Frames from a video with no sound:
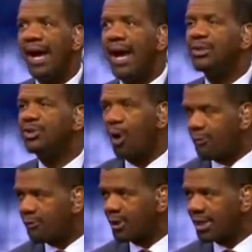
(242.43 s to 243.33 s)
And
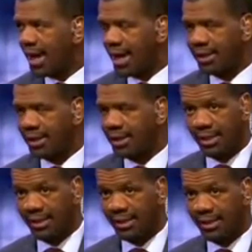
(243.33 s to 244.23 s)
don't forget,
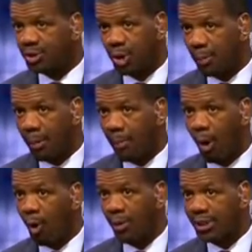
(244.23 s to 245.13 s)
that Super
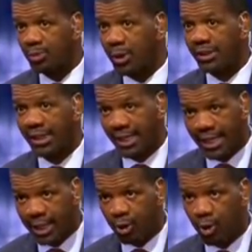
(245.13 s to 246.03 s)
Bowl when he's with the
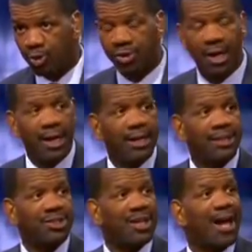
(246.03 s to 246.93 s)
Eagles,
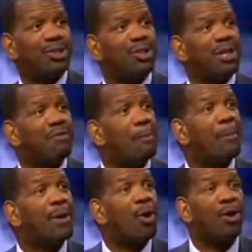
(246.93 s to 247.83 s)
this guy shouldn't even
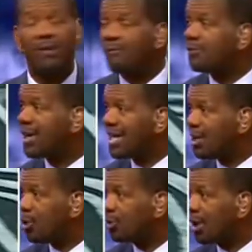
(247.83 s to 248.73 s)
been on the
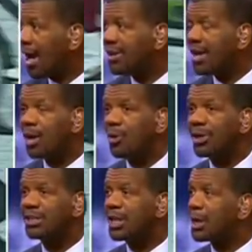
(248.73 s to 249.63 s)
field. And not
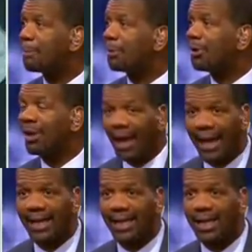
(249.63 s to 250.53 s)
only did he
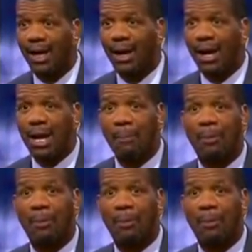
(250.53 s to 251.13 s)
play, he